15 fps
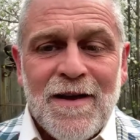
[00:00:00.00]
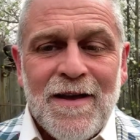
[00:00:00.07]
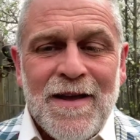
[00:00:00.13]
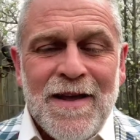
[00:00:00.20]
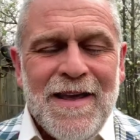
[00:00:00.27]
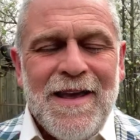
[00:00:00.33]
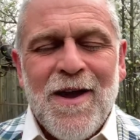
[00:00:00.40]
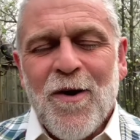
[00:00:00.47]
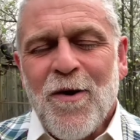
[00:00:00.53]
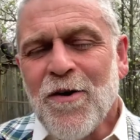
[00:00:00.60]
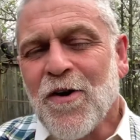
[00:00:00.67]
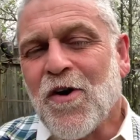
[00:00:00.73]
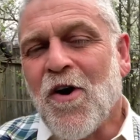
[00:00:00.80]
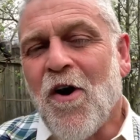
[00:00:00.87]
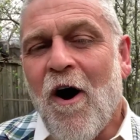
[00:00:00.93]
he heard
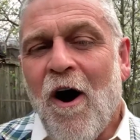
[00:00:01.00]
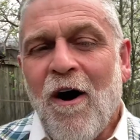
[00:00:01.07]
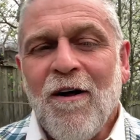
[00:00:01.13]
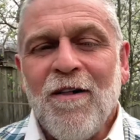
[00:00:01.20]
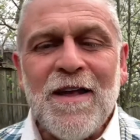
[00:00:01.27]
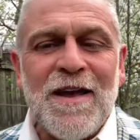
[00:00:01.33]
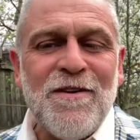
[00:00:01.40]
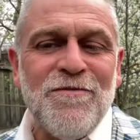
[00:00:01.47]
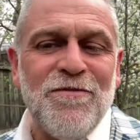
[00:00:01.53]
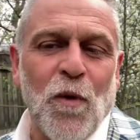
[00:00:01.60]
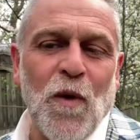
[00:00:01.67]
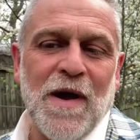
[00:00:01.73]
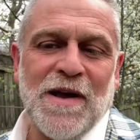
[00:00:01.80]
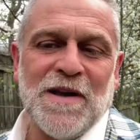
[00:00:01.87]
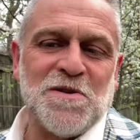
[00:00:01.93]
a calling
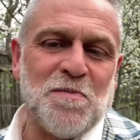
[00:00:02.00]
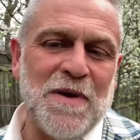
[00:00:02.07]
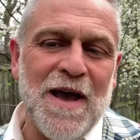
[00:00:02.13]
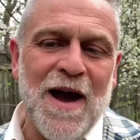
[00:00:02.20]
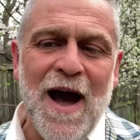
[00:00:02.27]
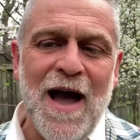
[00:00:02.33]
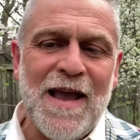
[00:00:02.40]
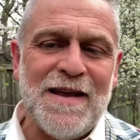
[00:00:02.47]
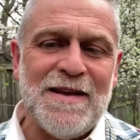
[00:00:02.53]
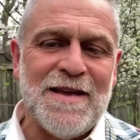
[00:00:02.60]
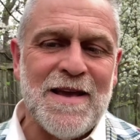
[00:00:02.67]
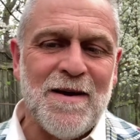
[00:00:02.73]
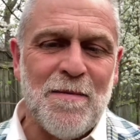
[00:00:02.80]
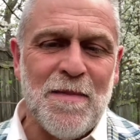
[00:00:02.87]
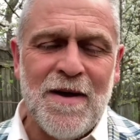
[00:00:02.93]
voice behind
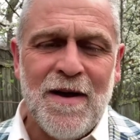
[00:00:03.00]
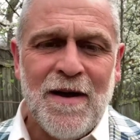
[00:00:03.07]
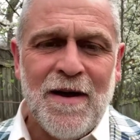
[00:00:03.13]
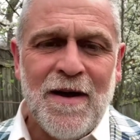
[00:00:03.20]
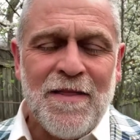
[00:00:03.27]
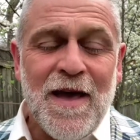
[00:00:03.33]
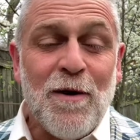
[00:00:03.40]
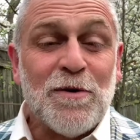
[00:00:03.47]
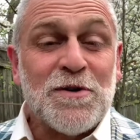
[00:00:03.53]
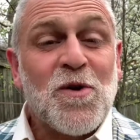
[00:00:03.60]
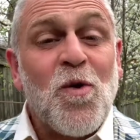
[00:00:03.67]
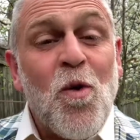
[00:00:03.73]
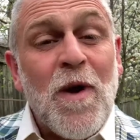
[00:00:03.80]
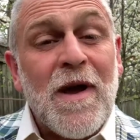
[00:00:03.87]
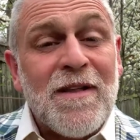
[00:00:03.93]
him that was
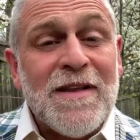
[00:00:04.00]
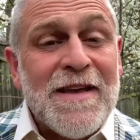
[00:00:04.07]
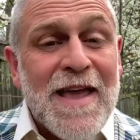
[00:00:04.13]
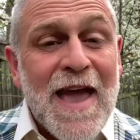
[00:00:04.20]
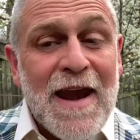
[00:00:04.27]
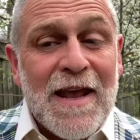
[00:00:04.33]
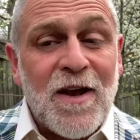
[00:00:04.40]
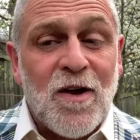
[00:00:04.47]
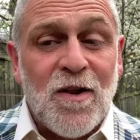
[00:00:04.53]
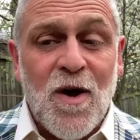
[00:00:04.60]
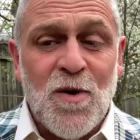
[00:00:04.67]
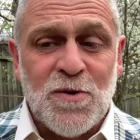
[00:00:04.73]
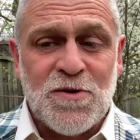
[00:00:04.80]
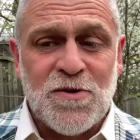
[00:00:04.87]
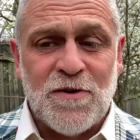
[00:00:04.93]
quickly getting
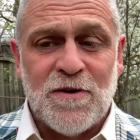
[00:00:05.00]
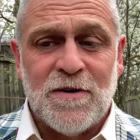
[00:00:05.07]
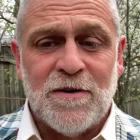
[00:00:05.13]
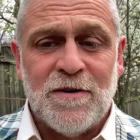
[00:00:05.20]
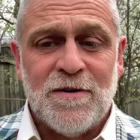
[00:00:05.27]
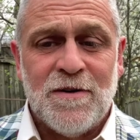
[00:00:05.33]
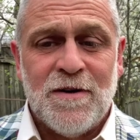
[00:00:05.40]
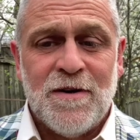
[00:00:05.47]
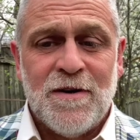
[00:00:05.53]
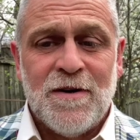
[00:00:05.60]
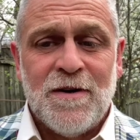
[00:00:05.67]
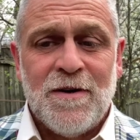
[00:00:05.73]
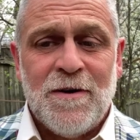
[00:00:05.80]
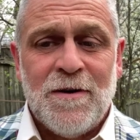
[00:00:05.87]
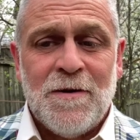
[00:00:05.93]
closer.
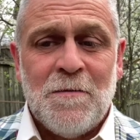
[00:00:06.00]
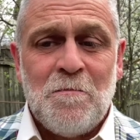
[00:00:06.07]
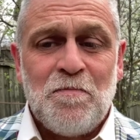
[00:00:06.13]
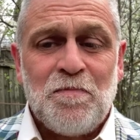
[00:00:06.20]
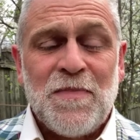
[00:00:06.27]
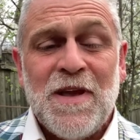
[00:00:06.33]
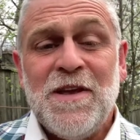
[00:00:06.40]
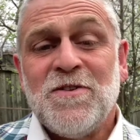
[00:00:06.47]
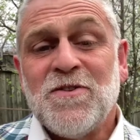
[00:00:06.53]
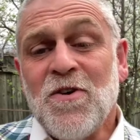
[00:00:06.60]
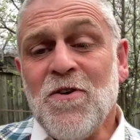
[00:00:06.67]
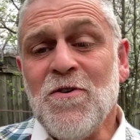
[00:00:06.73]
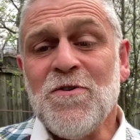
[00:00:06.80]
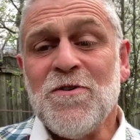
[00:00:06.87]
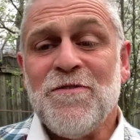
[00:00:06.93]
He
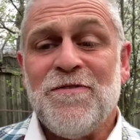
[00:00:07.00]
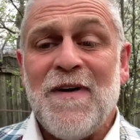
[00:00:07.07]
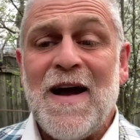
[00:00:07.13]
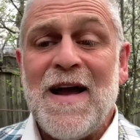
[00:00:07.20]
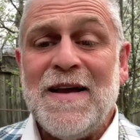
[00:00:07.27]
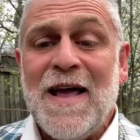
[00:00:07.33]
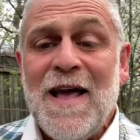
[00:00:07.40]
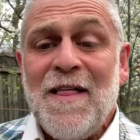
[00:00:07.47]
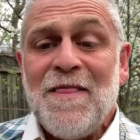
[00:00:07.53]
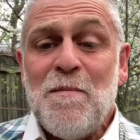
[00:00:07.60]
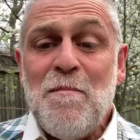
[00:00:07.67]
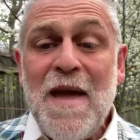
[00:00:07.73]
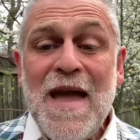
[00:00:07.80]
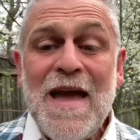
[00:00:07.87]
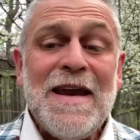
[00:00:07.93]
turned to find the
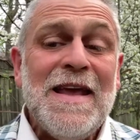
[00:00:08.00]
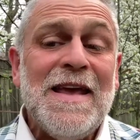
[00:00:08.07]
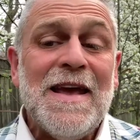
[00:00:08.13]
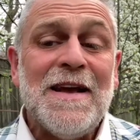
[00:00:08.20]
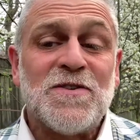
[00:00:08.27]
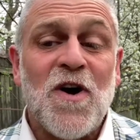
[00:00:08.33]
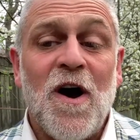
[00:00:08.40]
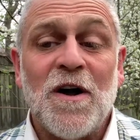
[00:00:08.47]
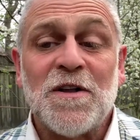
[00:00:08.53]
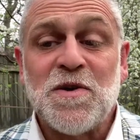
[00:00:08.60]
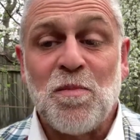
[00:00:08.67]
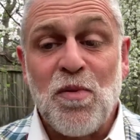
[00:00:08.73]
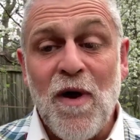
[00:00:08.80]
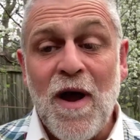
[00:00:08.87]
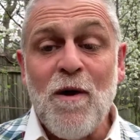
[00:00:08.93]
man he had taught to
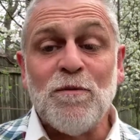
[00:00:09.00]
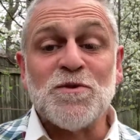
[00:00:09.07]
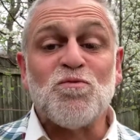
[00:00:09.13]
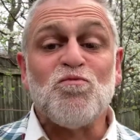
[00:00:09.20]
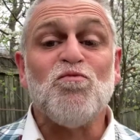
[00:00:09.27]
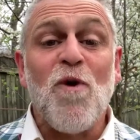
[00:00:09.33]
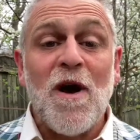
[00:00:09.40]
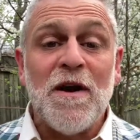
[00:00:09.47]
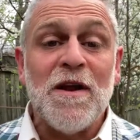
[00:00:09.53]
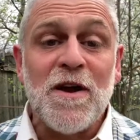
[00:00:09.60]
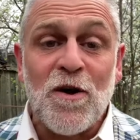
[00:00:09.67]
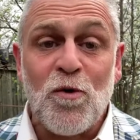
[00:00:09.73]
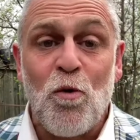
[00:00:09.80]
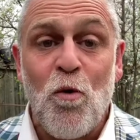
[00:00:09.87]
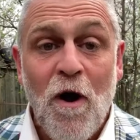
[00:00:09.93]
pray was running
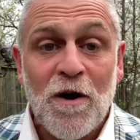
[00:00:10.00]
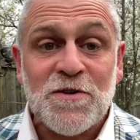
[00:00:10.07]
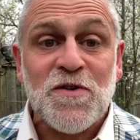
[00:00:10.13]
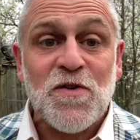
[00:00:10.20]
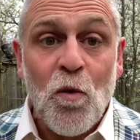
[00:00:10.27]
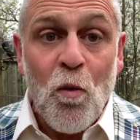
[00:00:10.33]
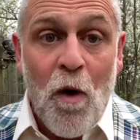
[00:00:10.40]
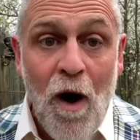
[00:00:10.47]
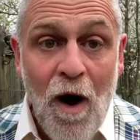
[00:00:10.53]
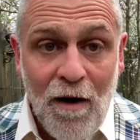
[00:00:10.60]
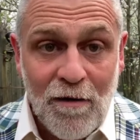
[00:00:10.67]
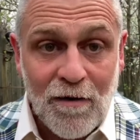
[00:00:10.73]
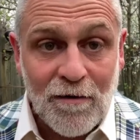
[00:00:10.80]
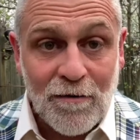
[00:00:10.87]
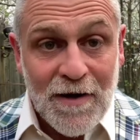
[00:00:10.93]
across the
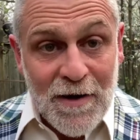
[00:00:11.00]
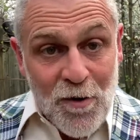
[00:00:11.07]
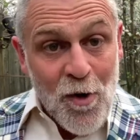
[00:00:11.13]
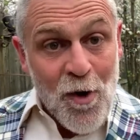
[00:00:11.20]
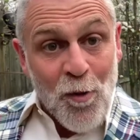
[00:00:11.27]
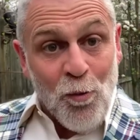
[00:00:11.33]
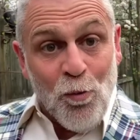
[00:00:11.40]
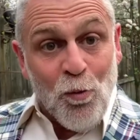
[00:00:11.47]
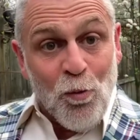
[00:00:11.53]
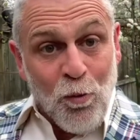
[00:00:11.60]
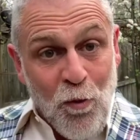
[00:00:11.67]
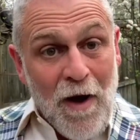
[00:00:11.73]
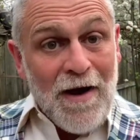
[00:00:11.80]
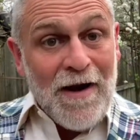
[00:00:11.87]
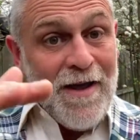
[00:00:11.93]
water, like
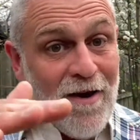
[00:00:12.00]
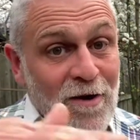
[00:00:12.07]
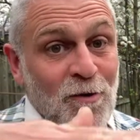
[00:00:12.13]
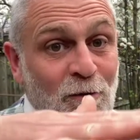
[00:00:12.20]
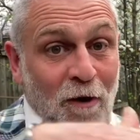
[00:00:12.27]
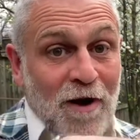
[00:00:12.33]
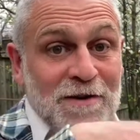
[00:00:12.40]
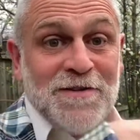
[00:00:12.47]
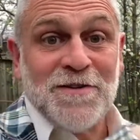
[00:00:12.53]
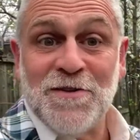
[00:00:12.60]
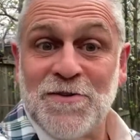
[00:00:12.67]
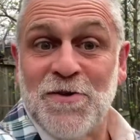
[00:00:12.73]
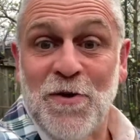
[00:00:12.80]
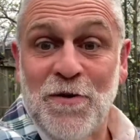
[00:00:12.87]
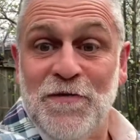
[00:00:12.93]
running across the
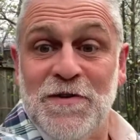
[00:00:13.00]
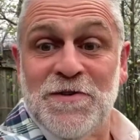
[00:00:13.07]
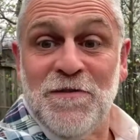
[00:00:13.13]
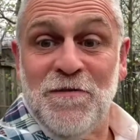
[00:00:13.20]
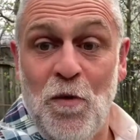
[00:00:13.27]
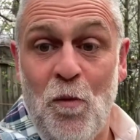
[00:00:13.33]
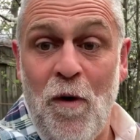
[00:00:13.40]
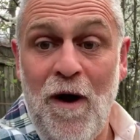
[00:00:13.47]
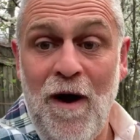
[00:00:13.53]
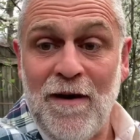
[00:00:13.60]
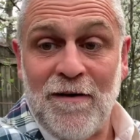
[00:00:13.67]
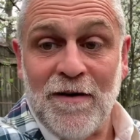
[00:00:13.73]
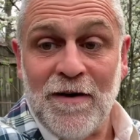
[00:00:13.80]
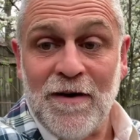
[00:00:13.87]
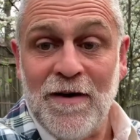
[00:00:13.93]
surface of the water,